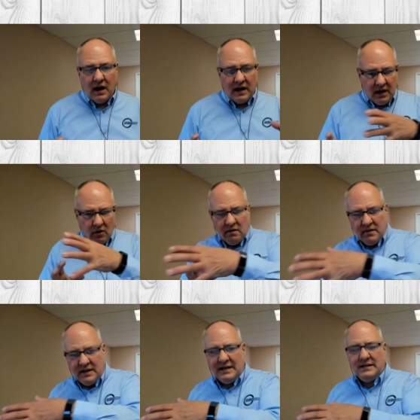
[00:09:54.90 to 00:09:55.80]
here are the
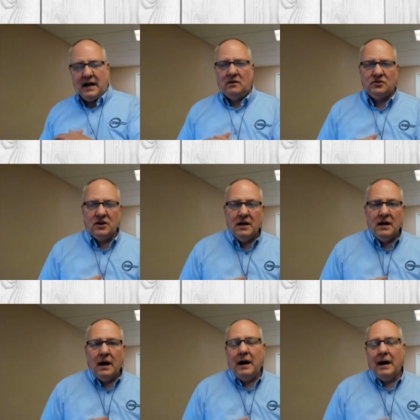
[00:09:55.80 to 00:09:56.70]
details.
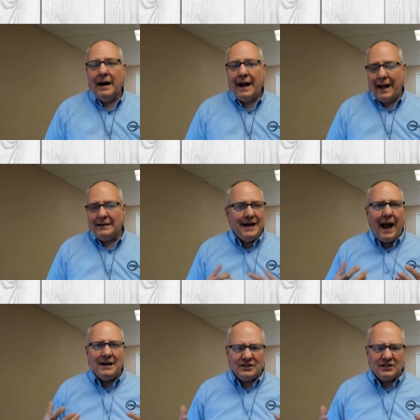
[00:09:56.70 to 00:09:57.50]
And yeah,